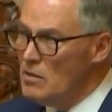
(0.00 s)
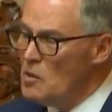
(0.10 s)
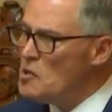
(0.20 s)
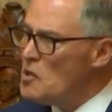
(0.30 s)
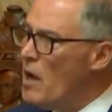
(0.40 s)

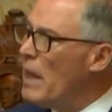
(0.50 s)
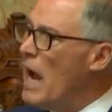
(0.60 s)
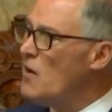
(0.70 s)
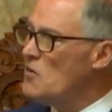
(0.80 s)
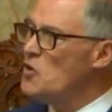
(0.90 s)
This time
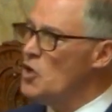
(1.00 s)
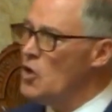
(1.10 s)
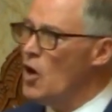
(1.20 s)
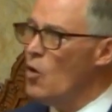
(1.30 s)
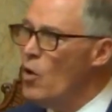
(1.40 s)
last
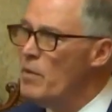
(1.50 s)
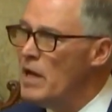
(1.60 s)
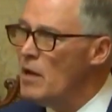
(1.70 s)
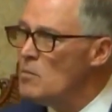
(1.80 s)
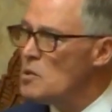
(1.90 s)
year, a
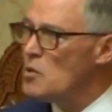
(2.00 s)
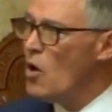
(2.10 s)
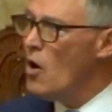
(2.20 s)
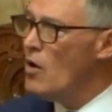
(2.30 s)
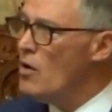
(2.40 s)
woman named
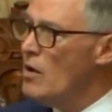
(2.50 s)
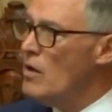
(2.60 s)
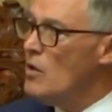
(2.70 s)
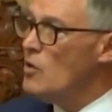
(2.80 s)
Star